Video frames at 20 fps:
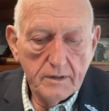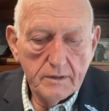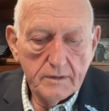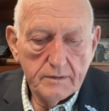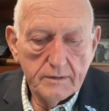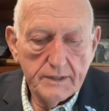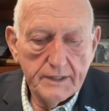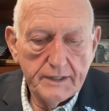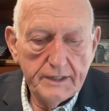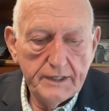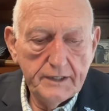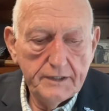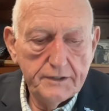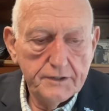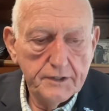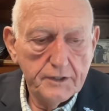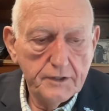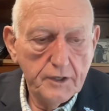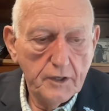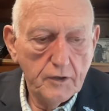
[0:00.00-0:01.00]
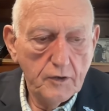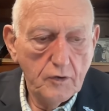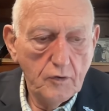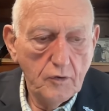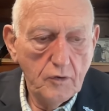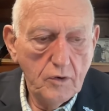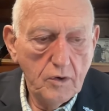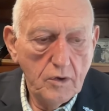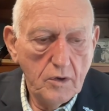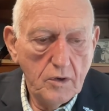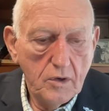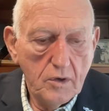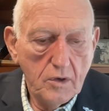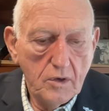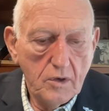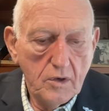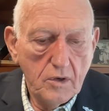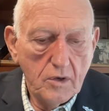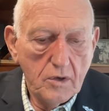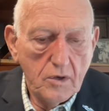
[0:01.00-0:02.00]
They need to know
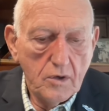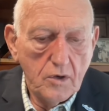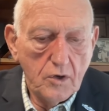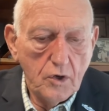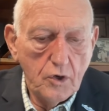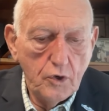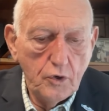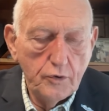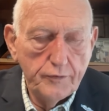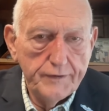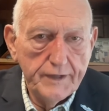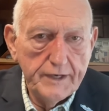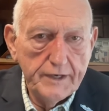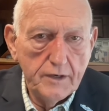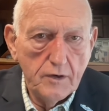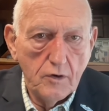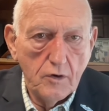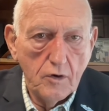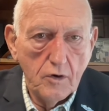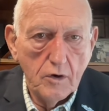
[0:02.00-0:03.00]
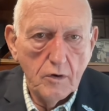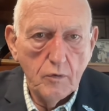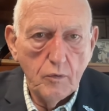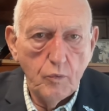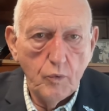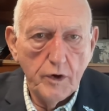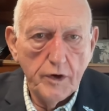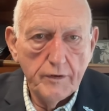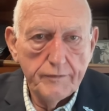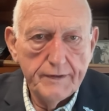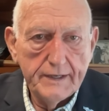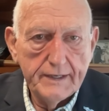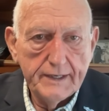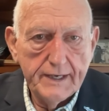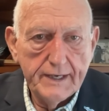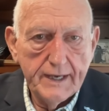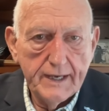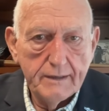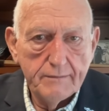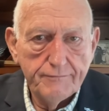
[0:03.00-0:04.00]
who they are, where they
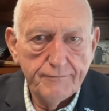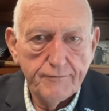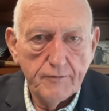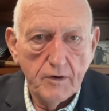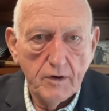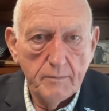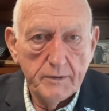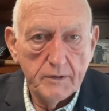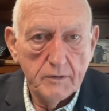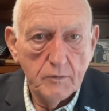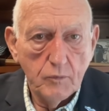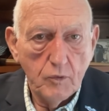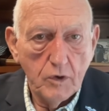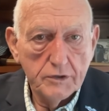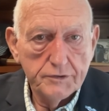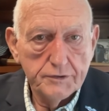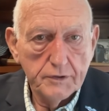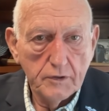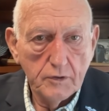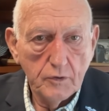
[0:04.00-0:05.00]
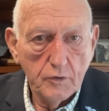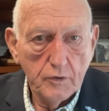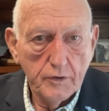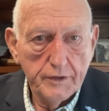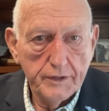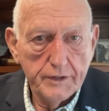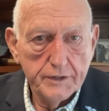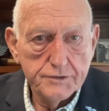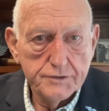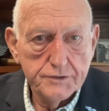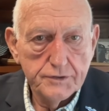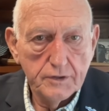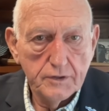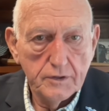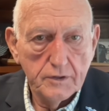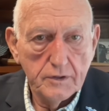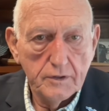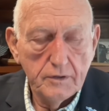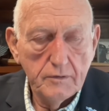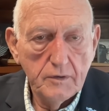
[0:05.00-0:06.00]
came from, and what the Lord has
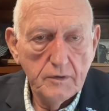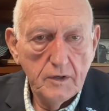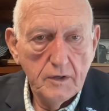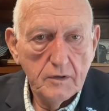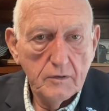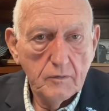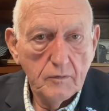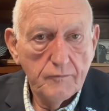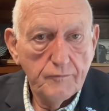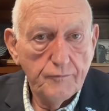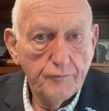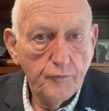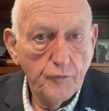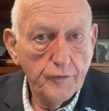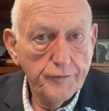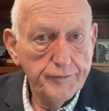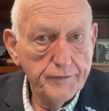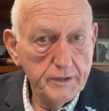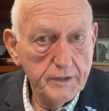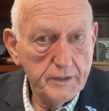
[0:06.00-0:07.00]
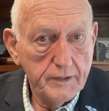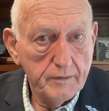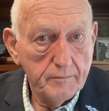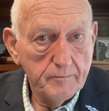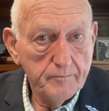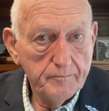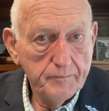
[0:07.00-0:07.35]
done for them.